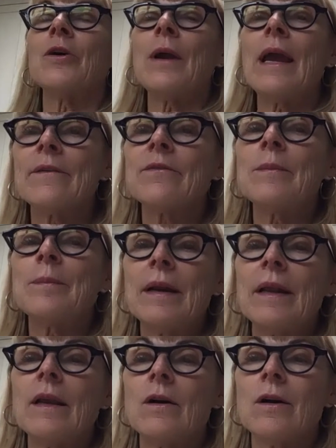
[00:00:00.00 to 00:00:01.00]

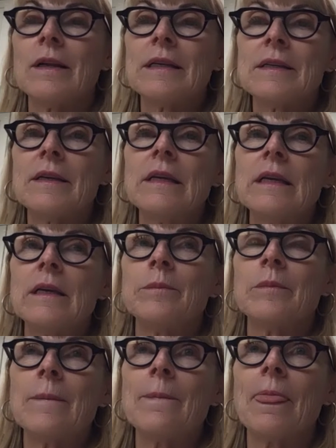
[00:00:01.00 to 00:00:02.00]
Everybody on a
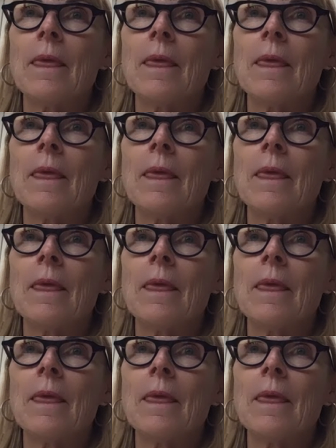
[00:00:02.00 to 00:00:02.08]
team